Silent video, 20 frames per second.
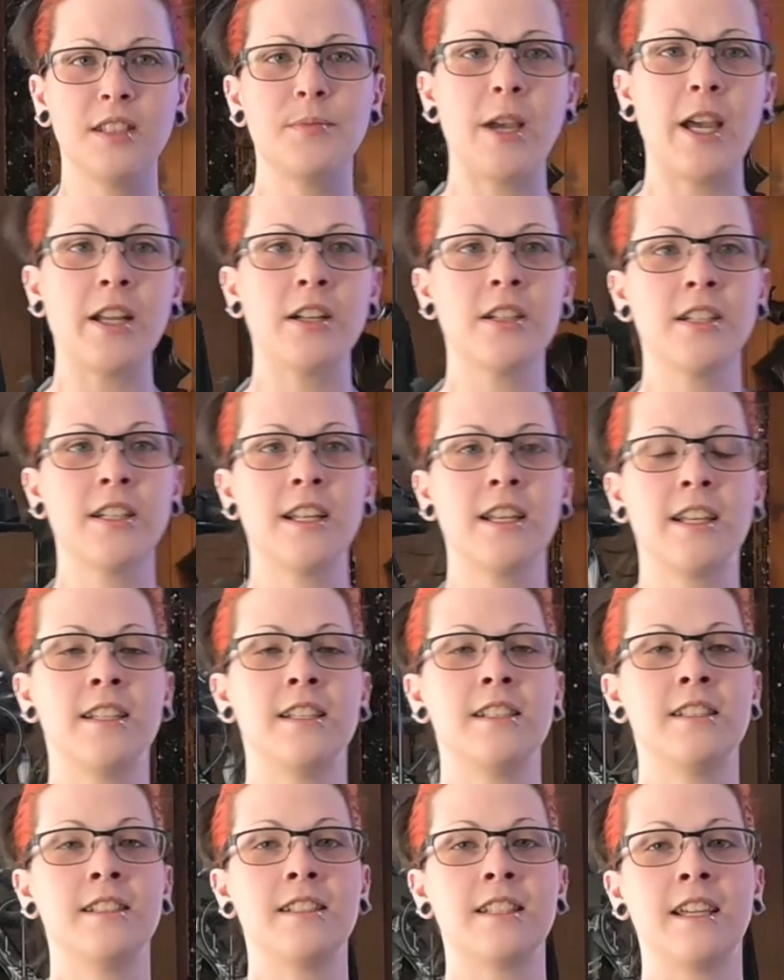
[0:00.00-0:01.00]
pattern
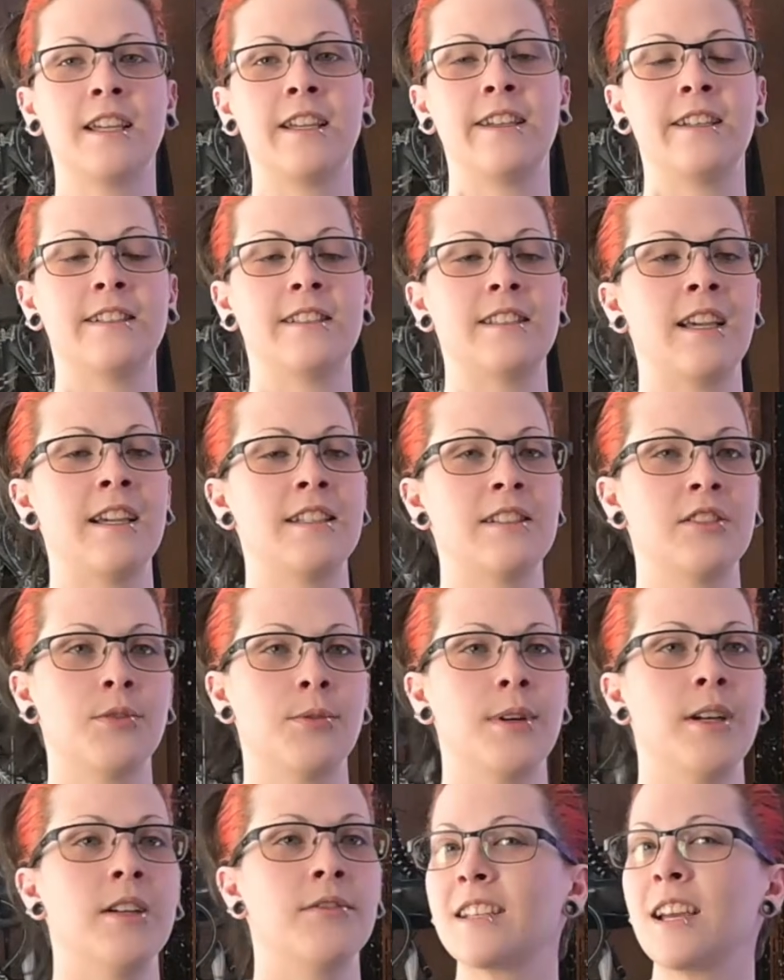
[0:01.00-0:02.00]
is a size
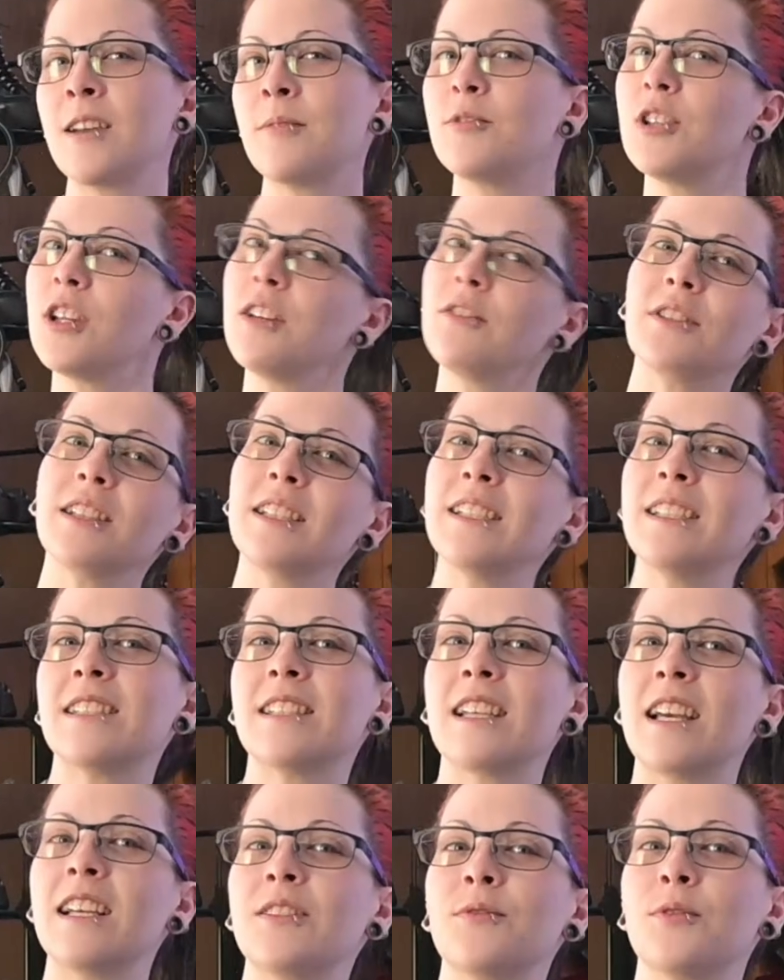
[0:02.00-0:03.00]
12. I'm generally a size